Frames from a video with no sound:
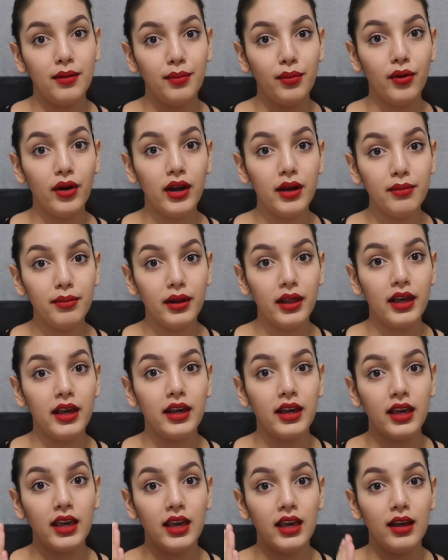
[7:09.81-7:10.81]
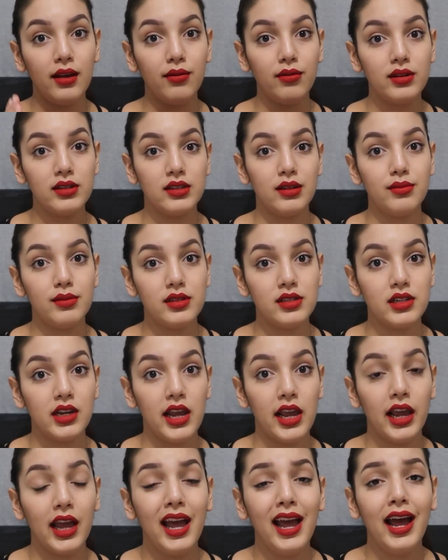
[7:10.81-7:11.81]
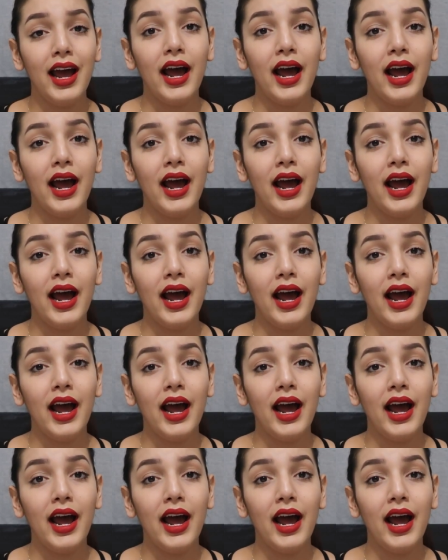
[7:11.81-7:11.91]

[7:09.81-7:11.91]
Point blank, it was a mistake.